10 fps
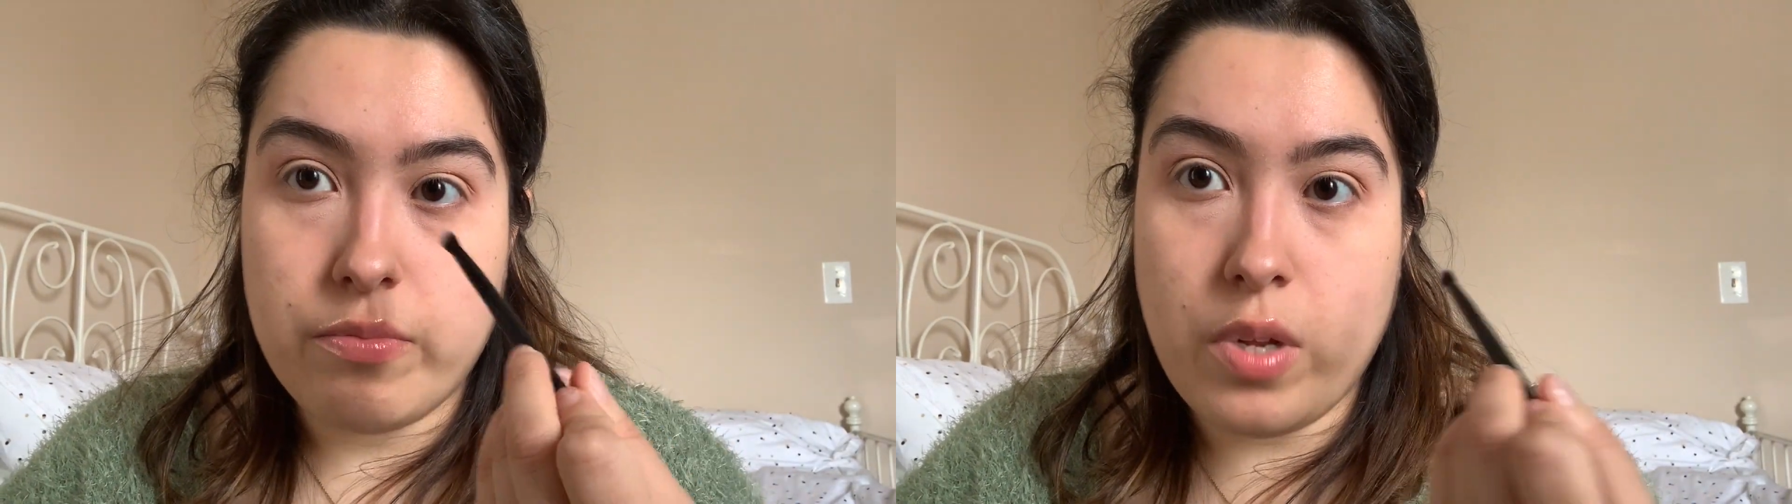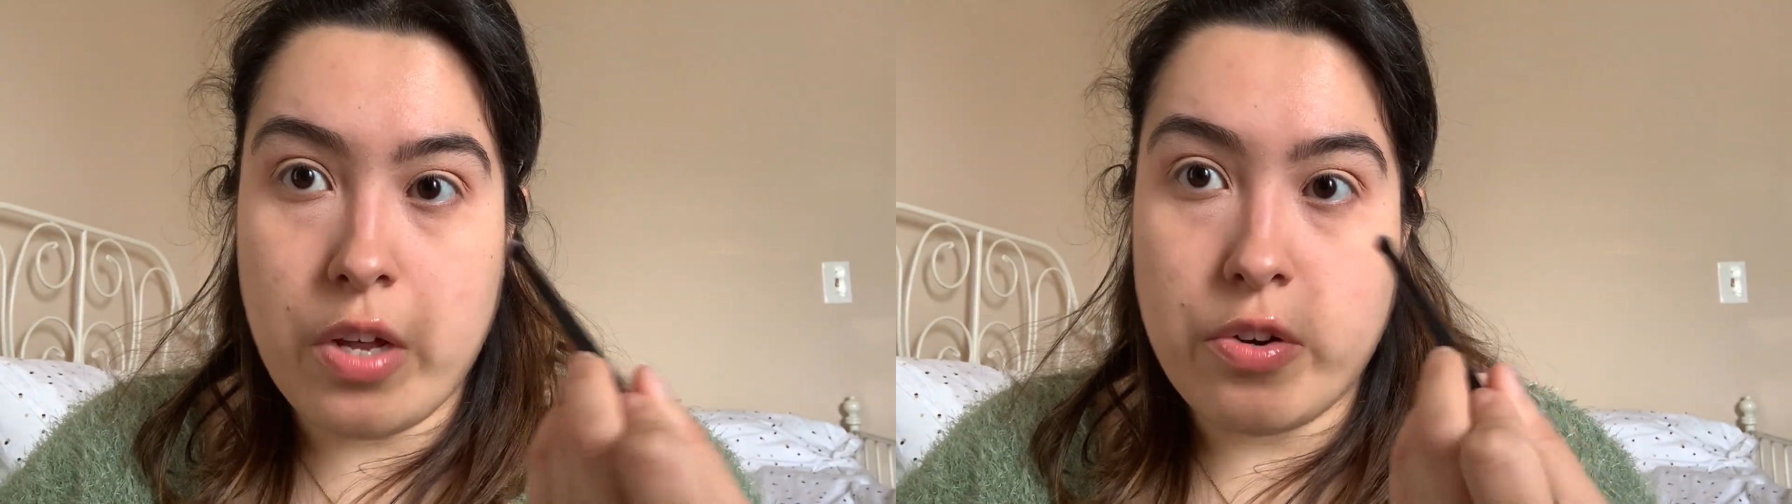
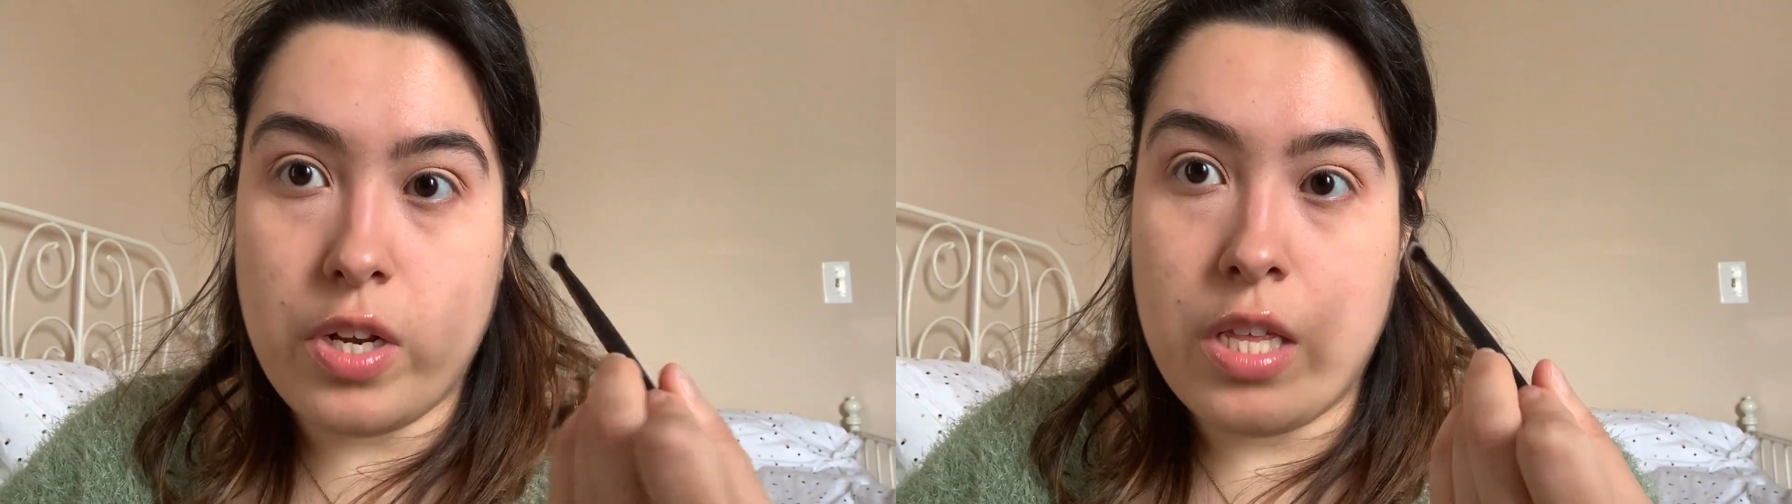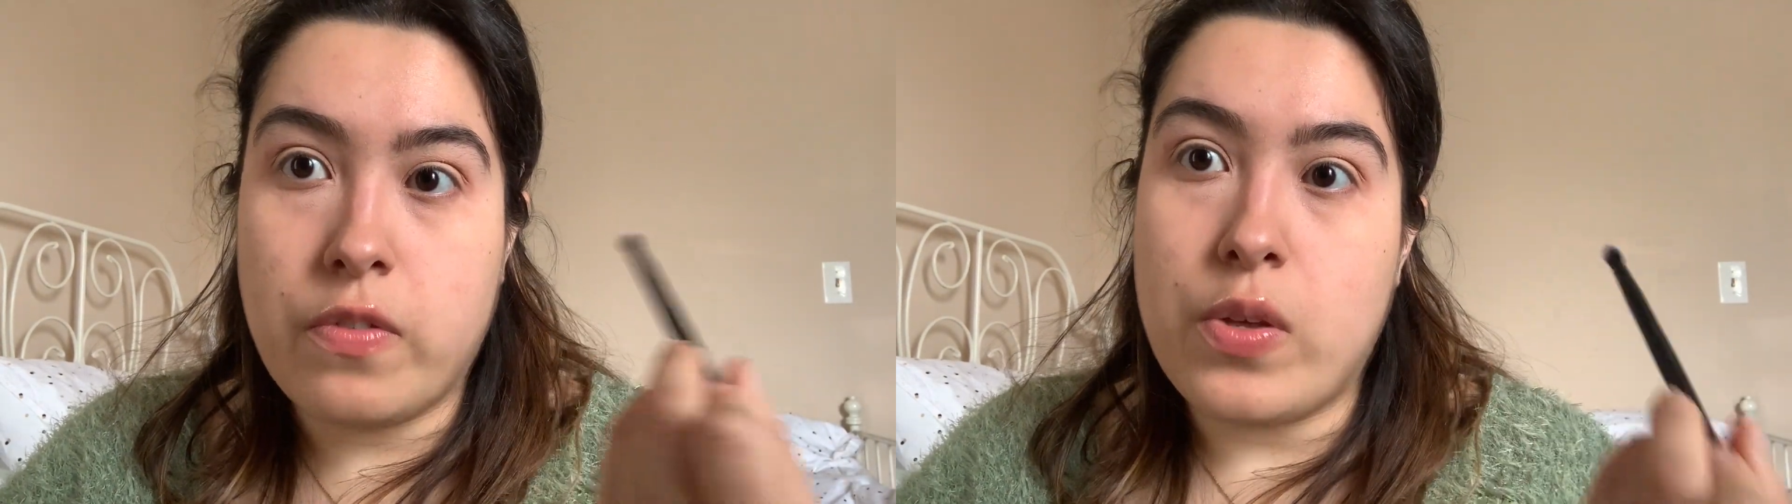
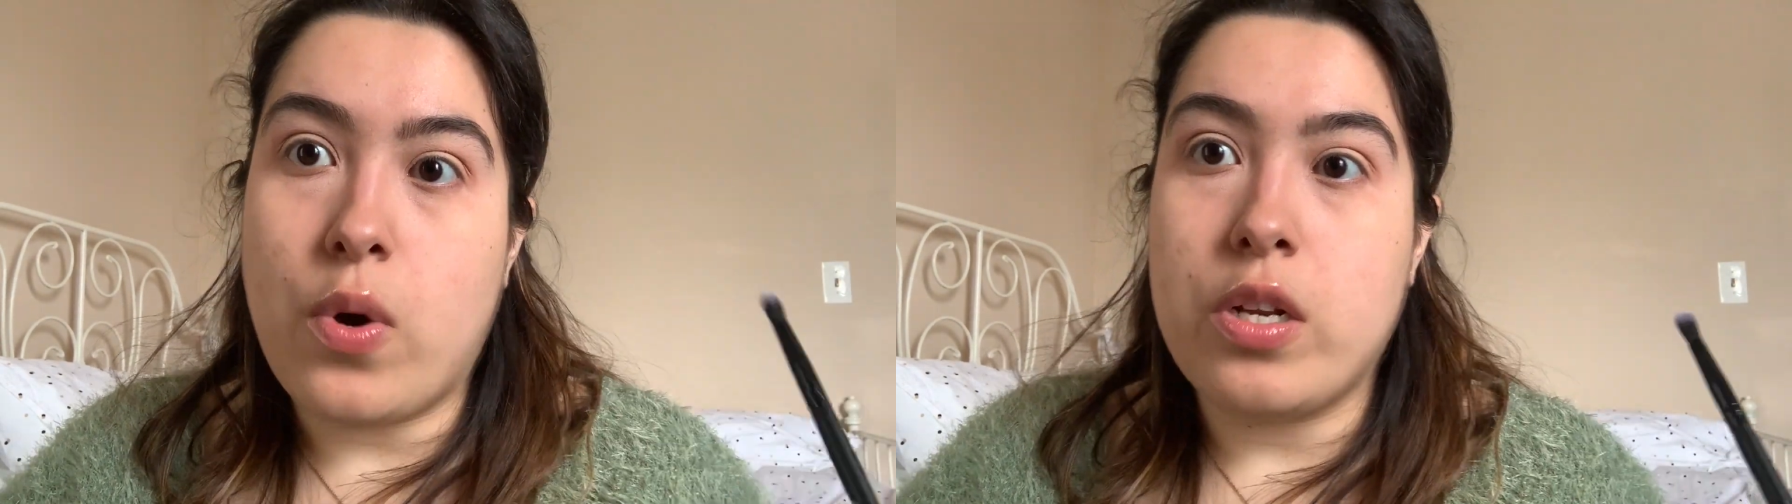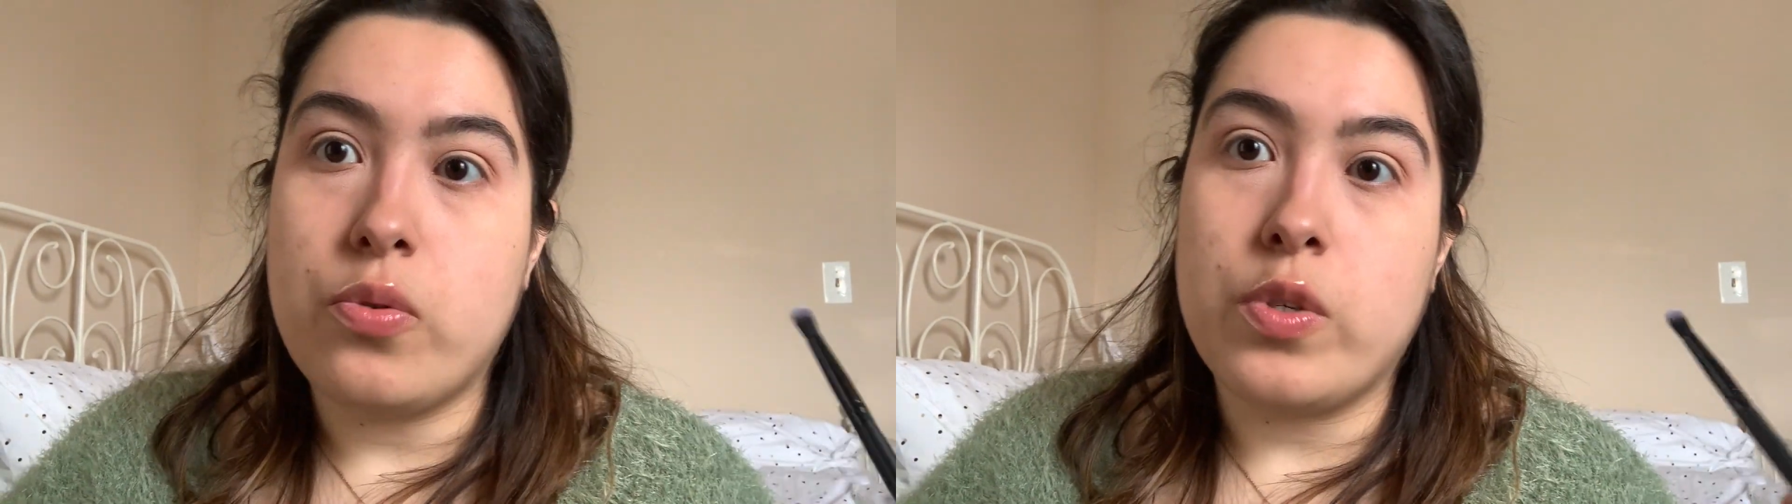underneath if you
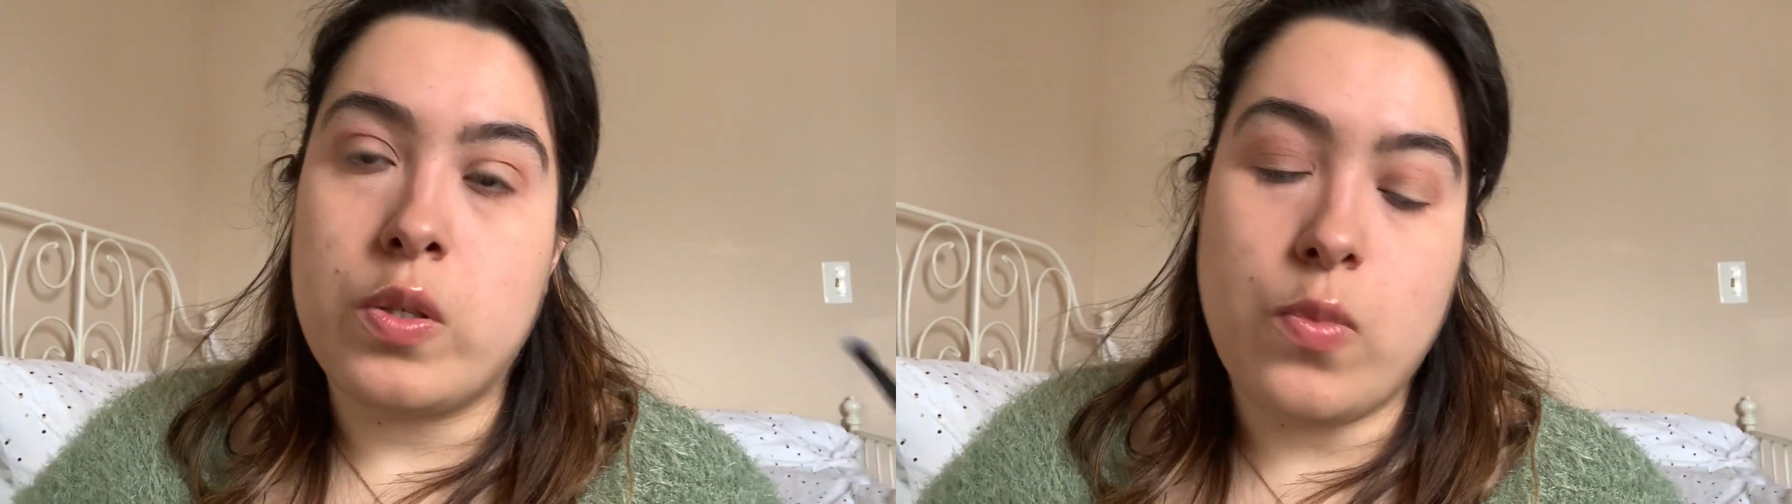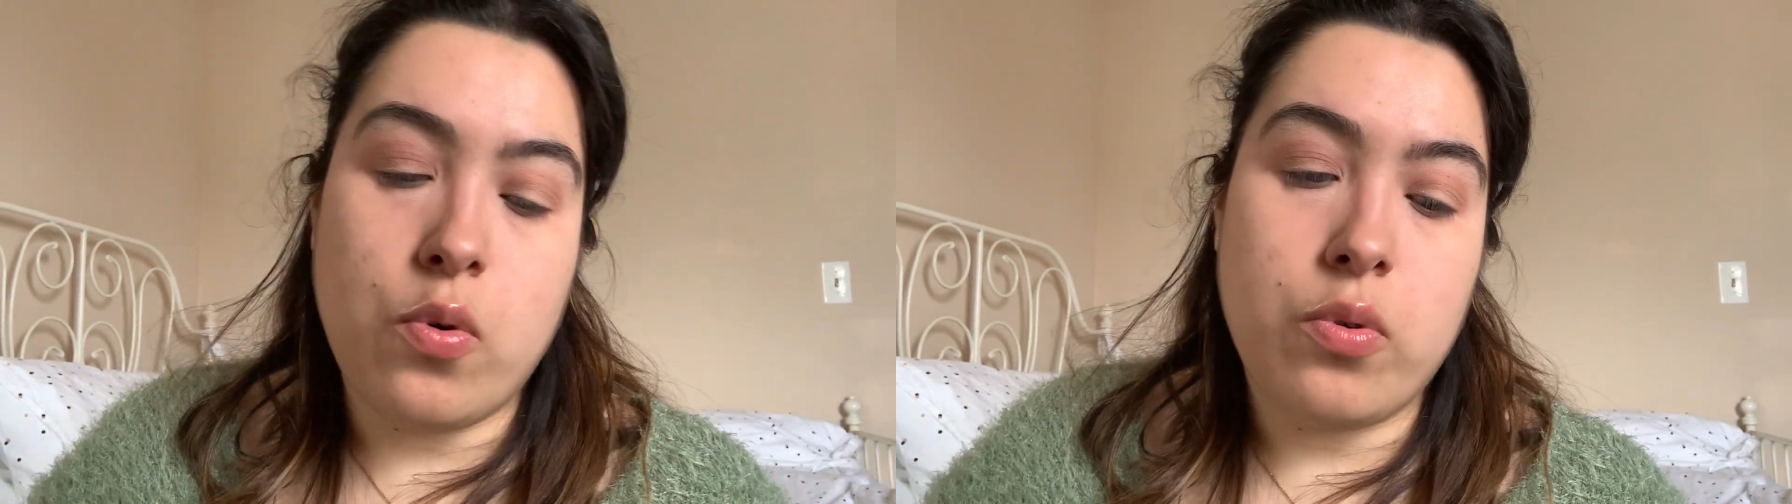want to do a
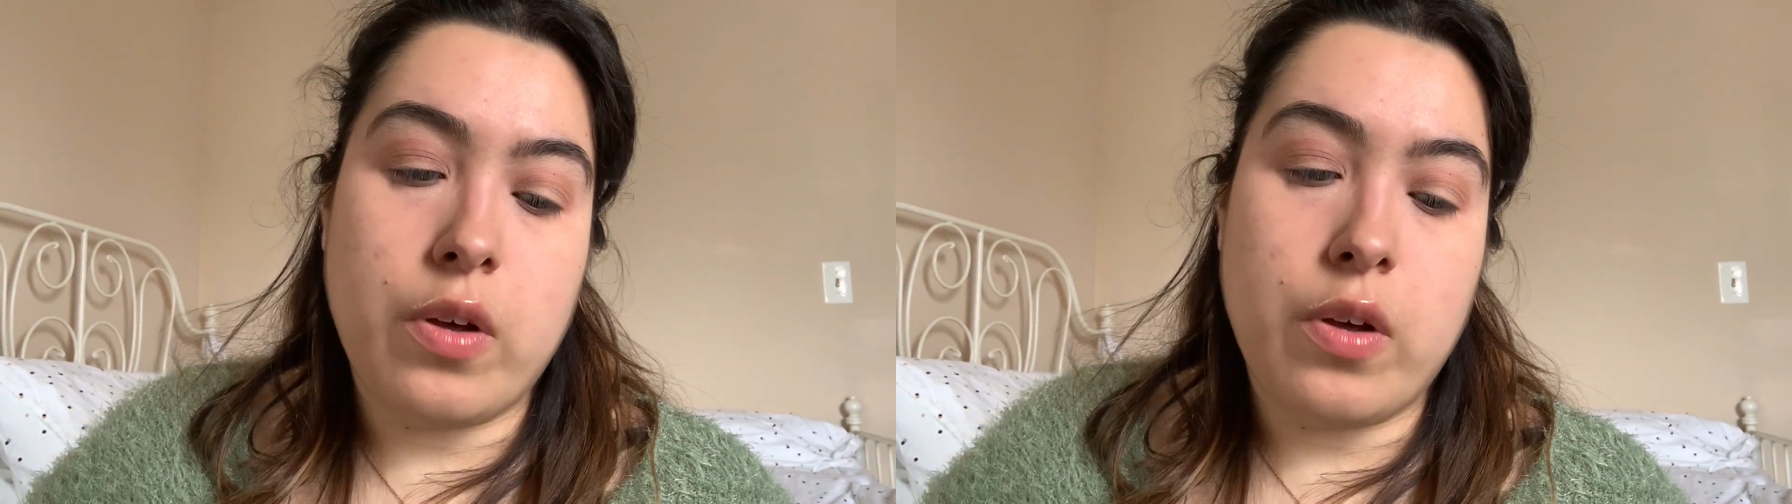smoke